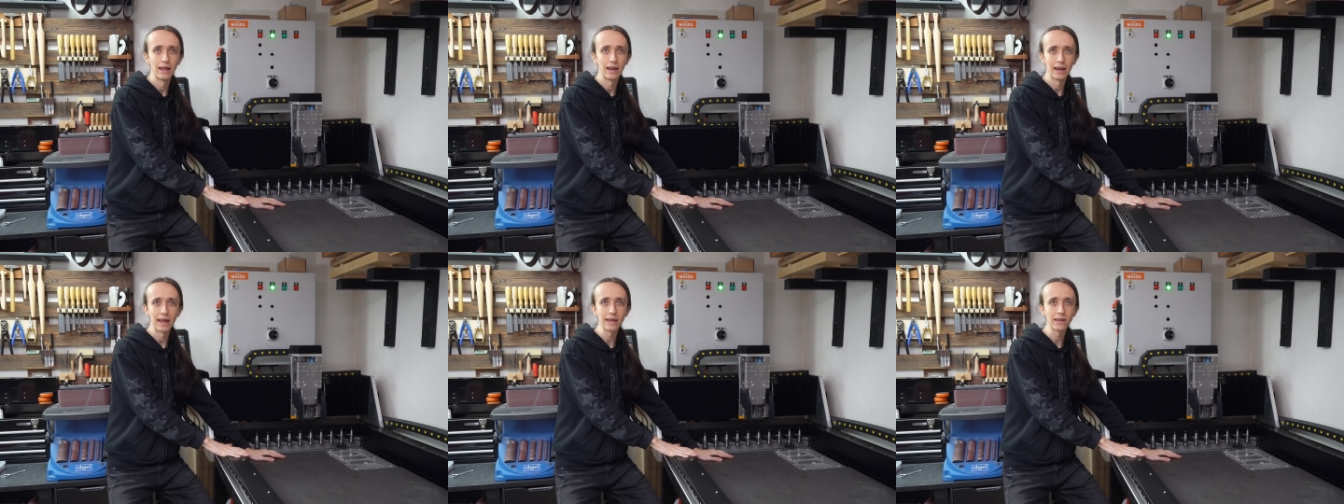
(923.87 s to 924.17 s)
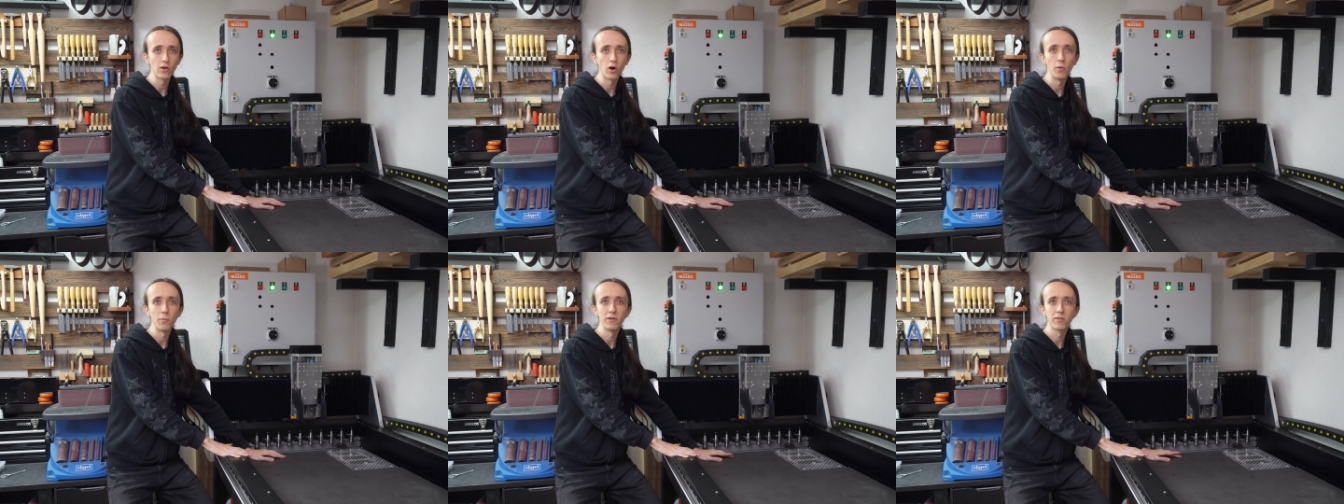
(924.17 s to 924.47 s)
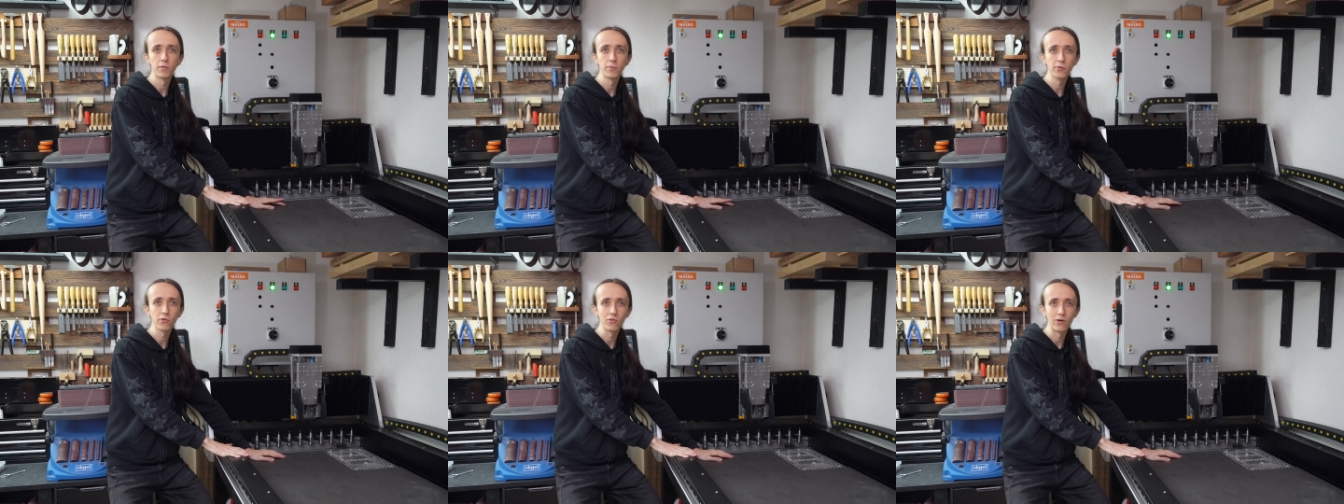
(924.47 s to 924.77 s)
Like, comment,
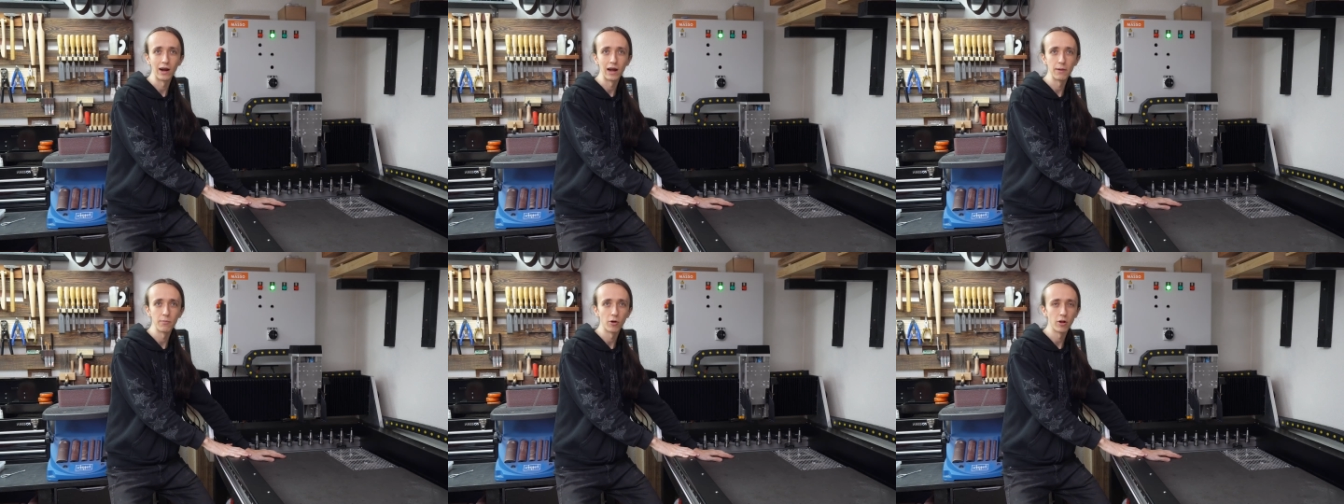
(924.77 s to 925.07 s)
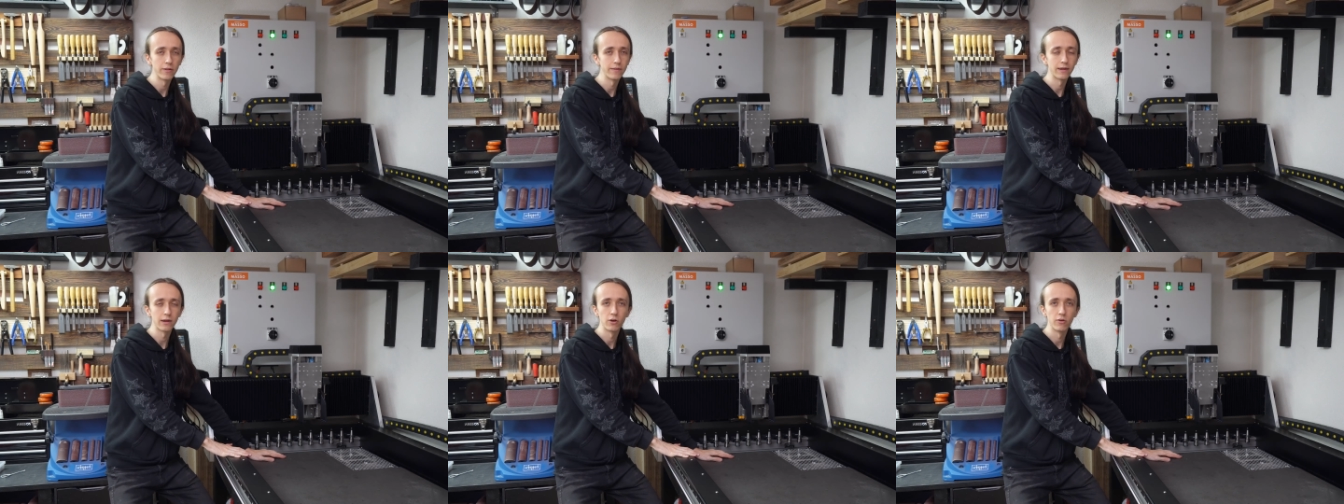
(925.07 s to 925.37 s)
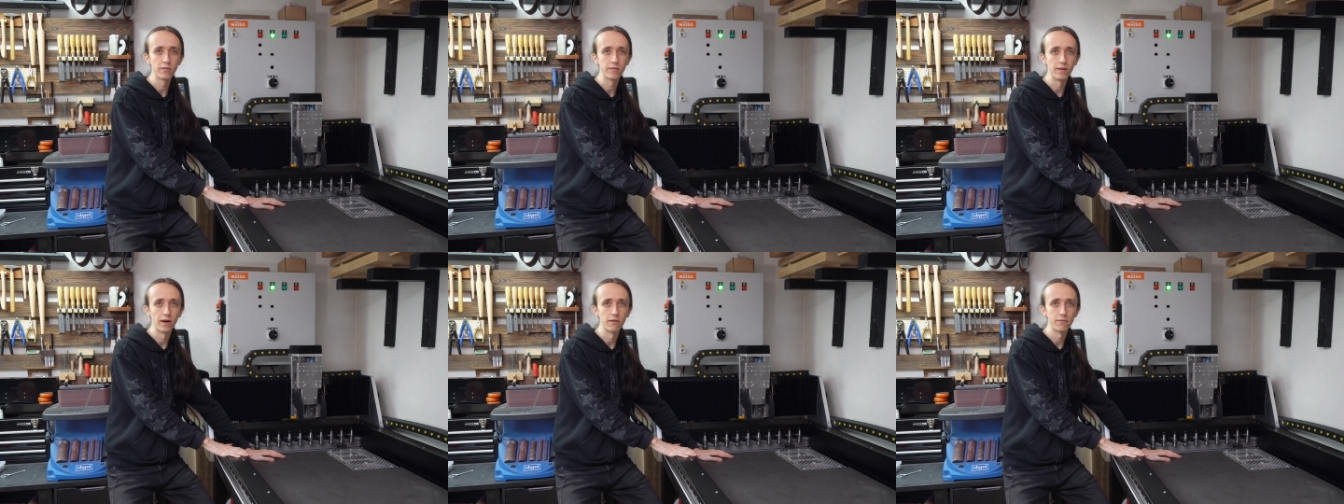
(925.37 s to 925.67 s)
subscribe, all that
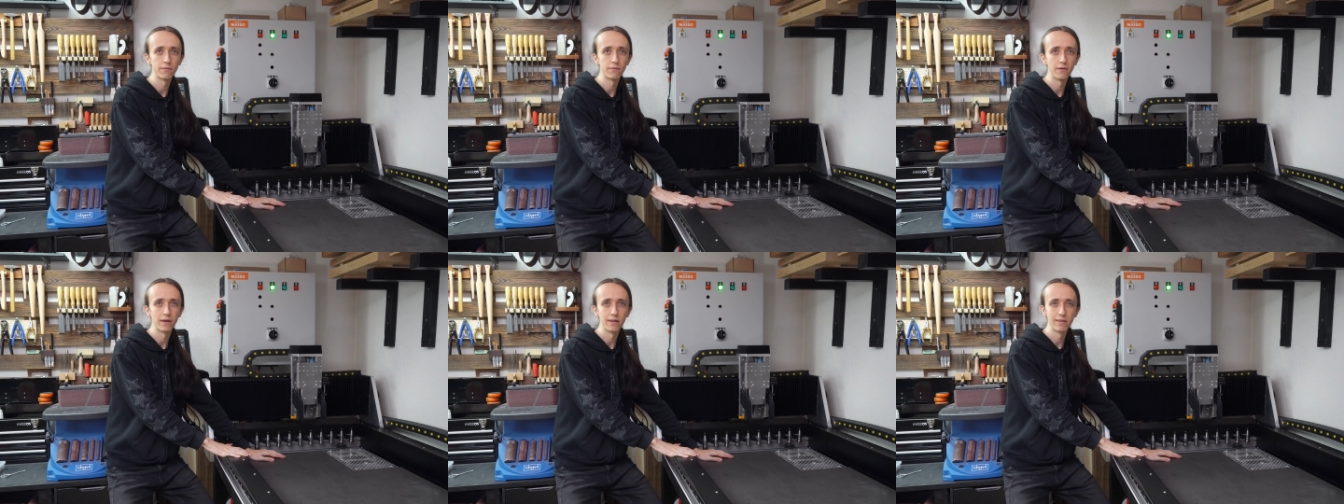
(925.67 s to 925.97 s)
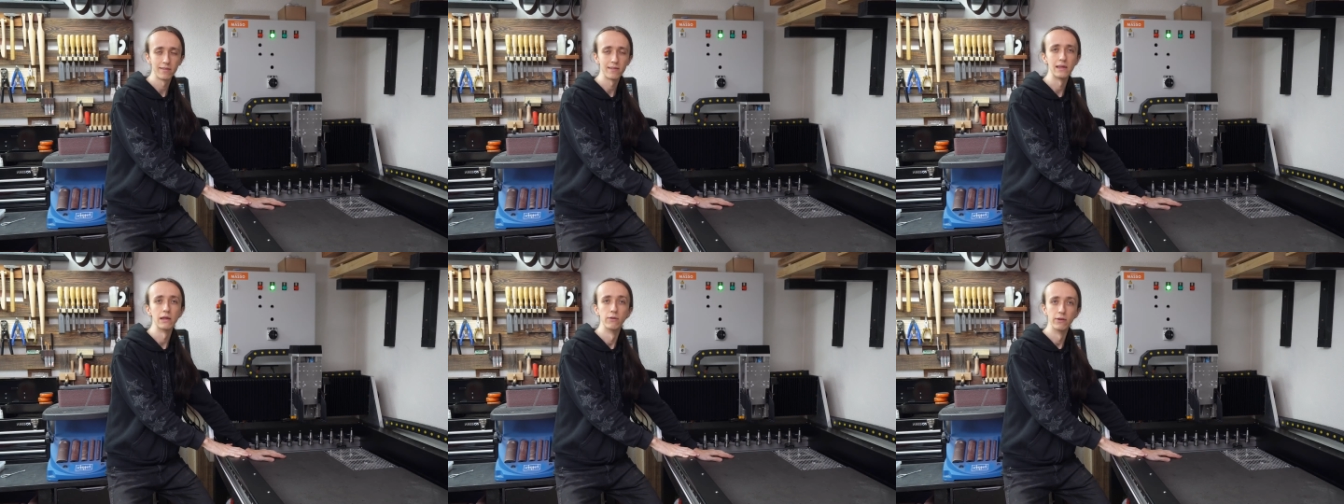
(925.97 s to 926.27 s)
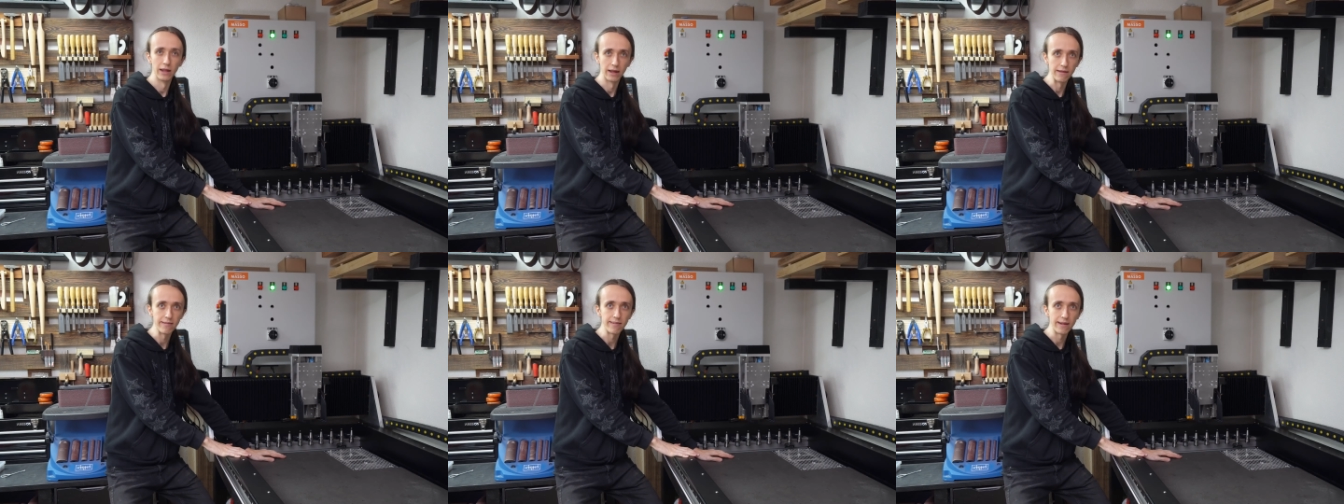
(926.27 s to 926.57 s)
good stuff, and see you
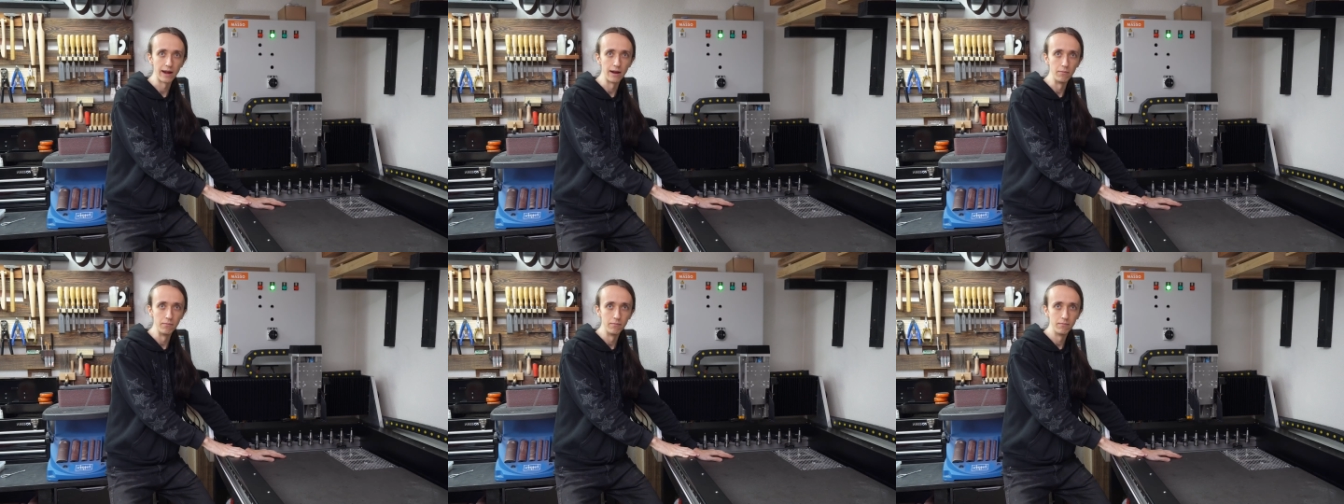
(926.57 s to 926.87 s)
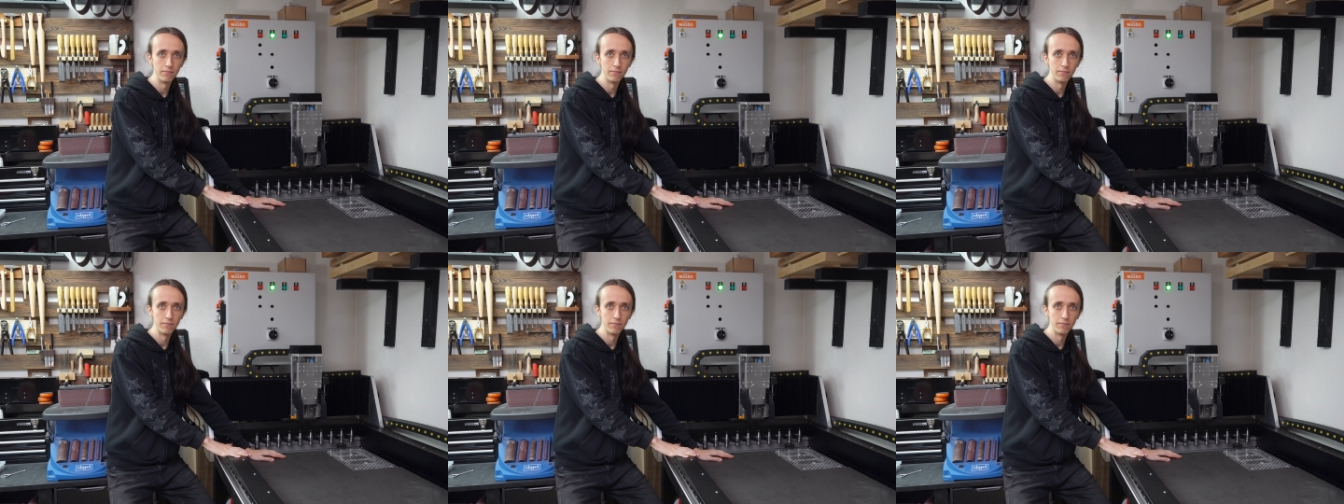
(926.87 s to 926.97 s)
next time.